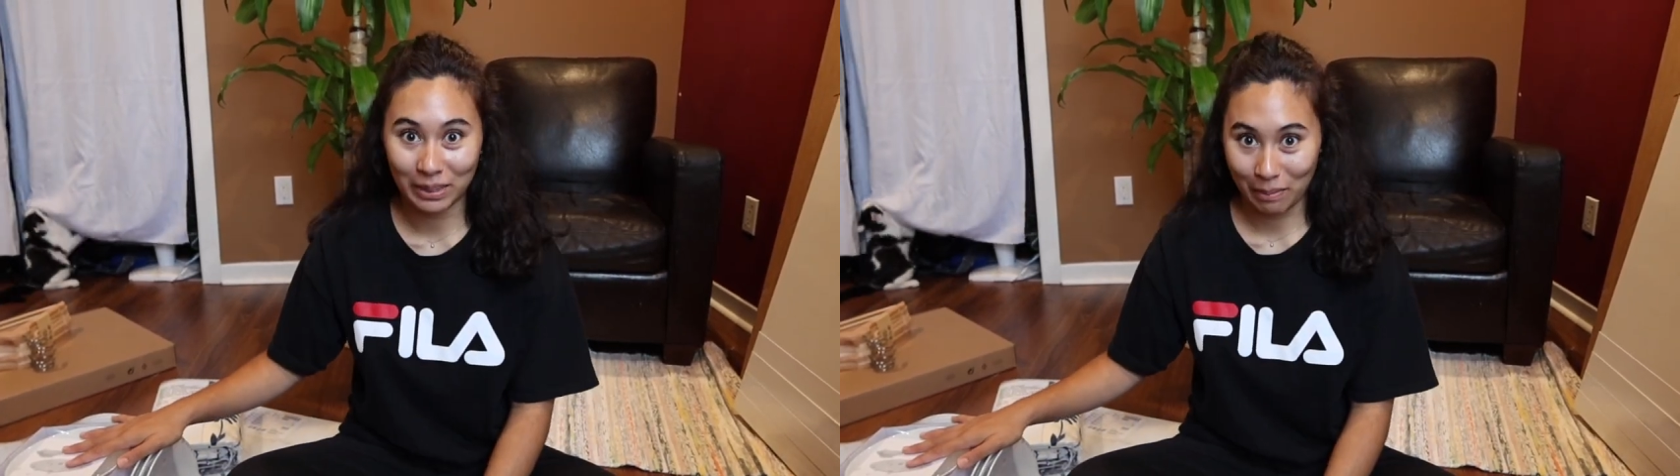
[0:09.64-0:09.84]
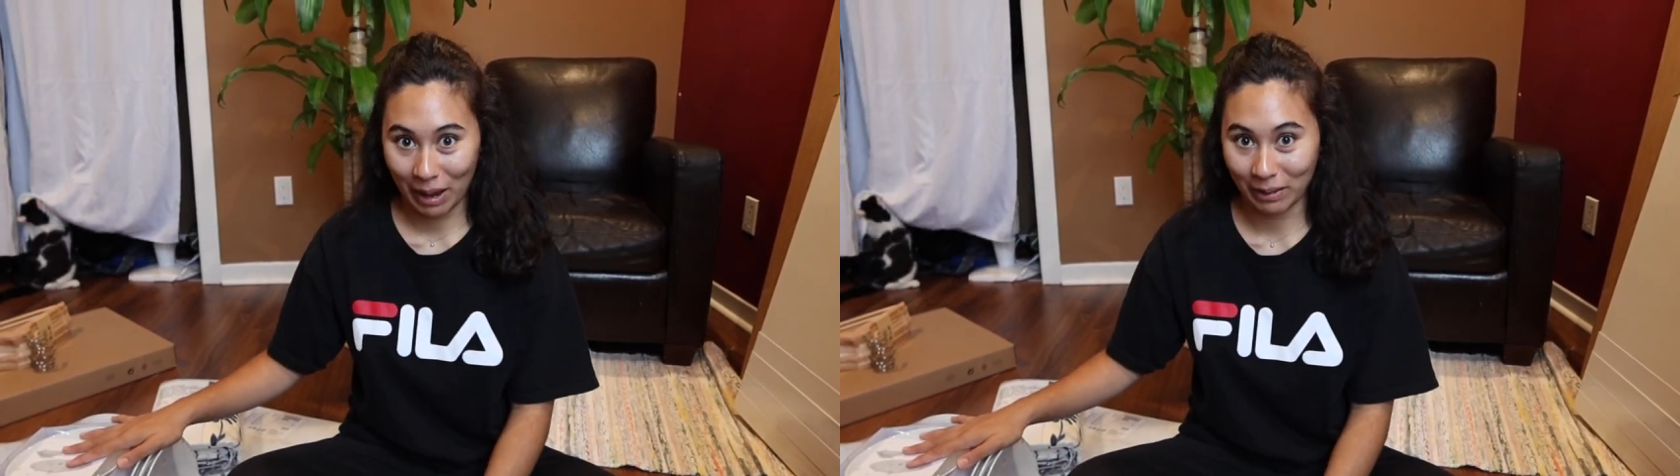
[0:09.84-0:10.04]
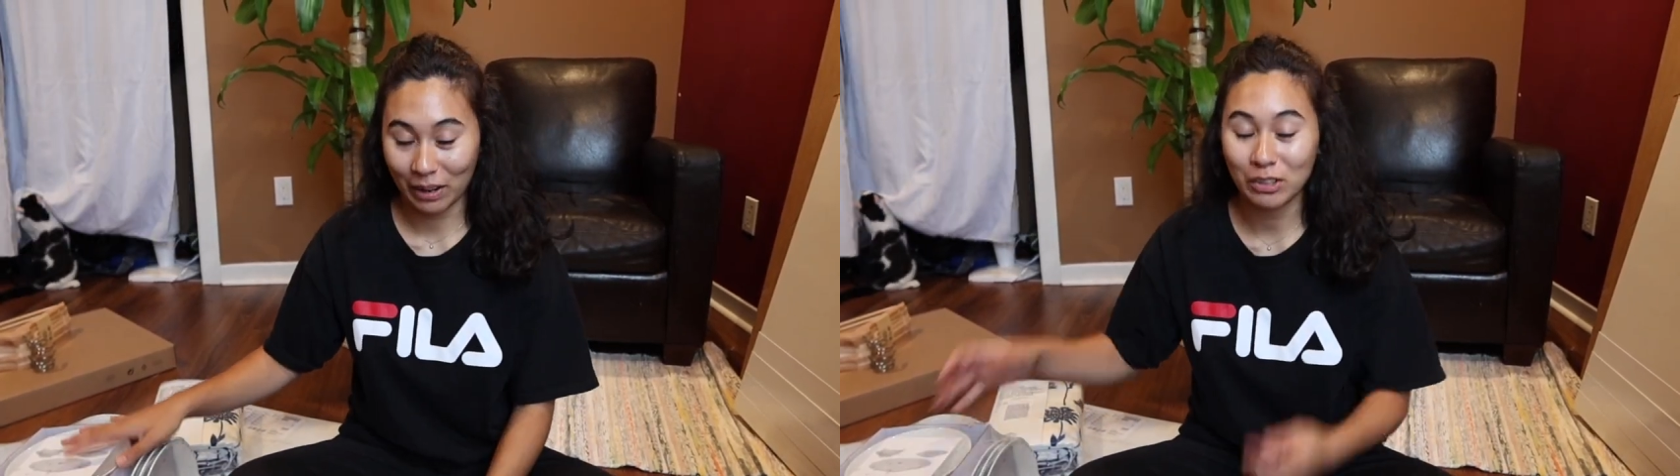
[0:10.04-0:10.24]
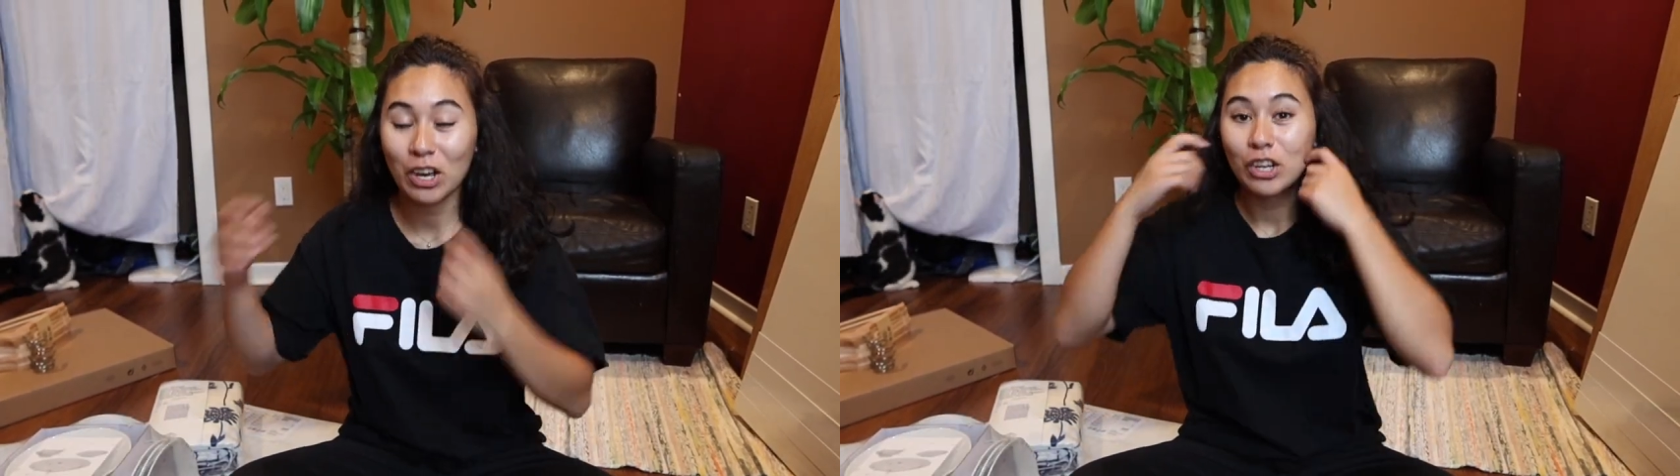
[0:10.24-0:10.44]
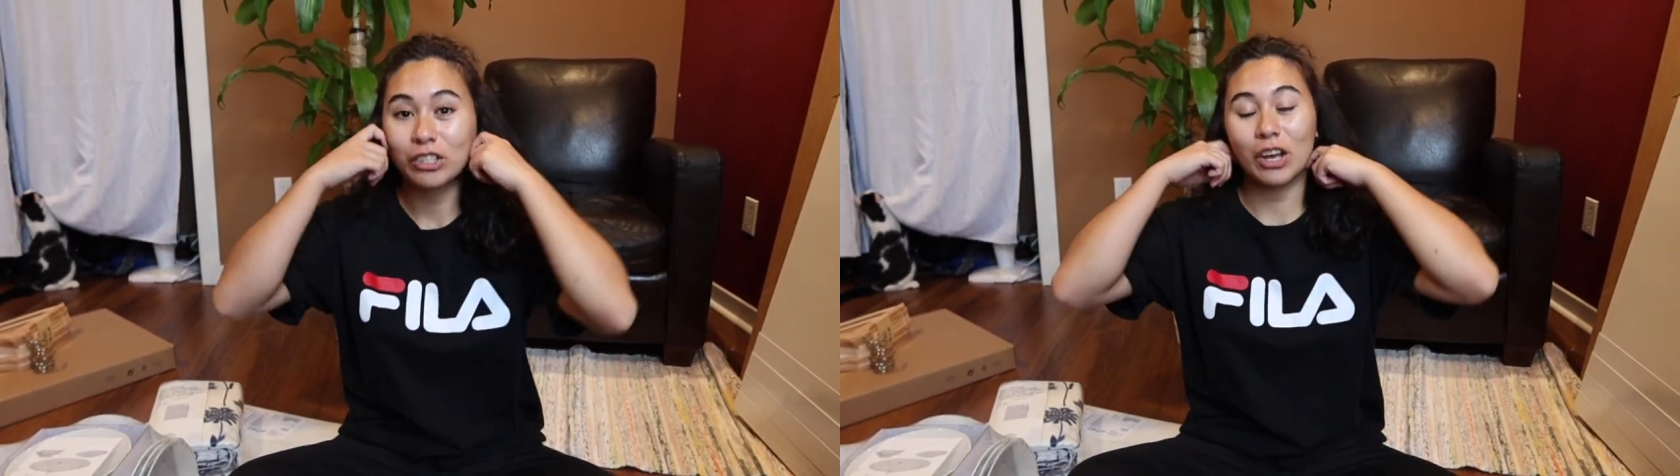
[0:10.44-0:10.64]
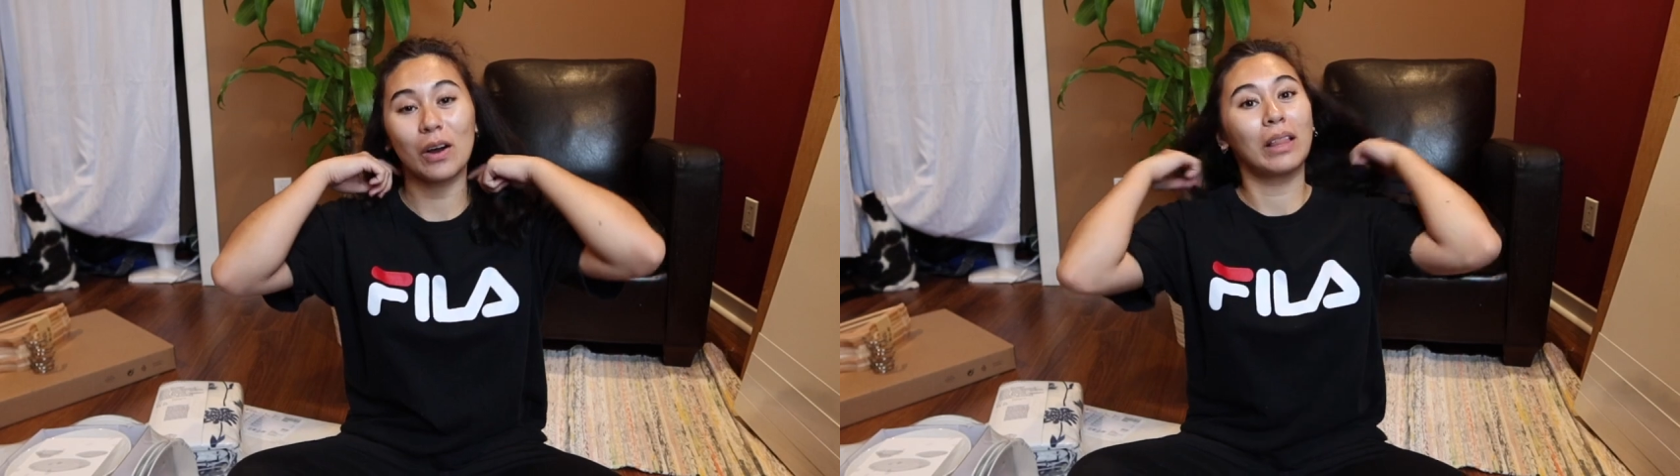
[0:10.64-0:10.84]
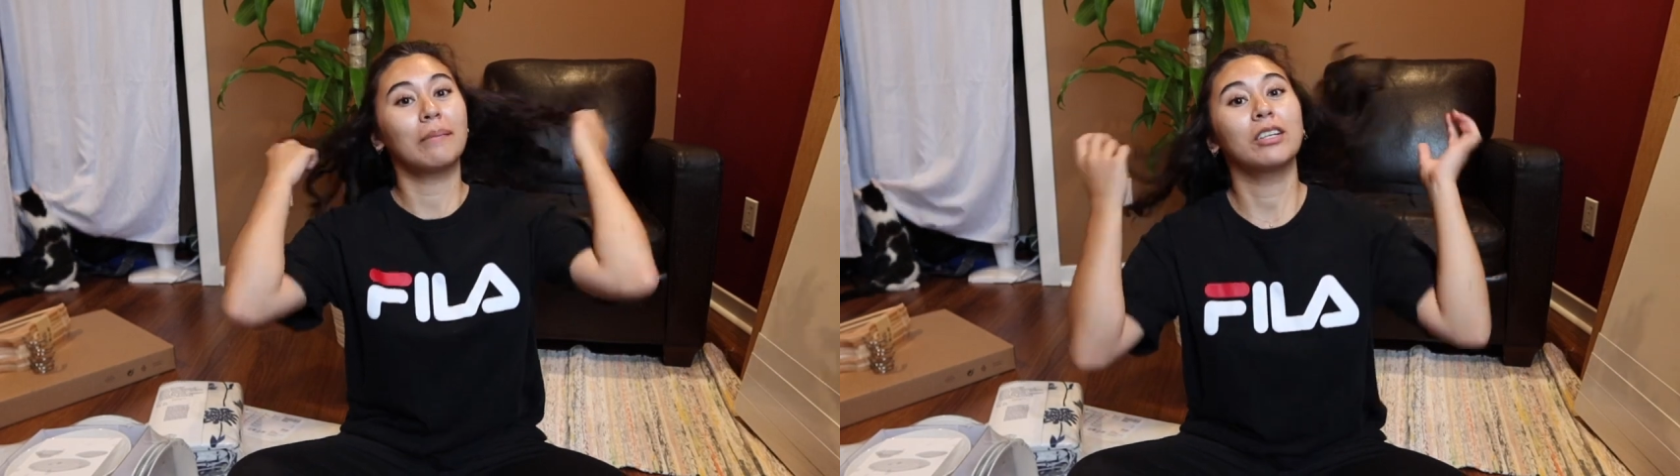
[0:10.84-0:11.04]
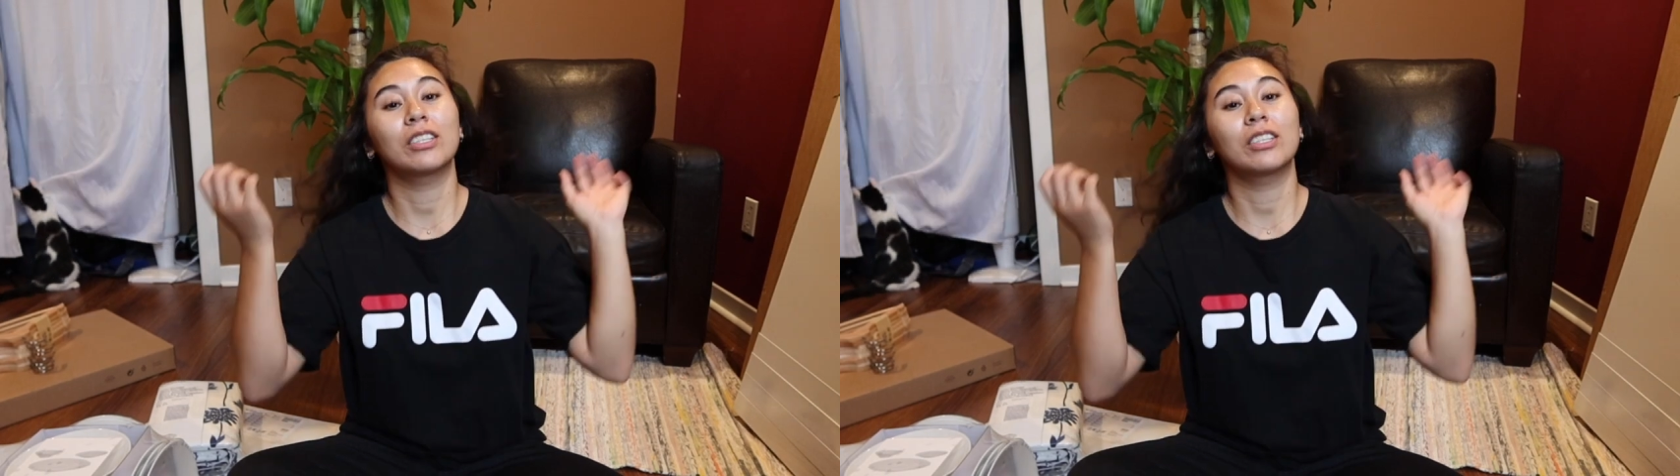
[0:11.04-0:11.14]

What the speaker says: on the background. So let me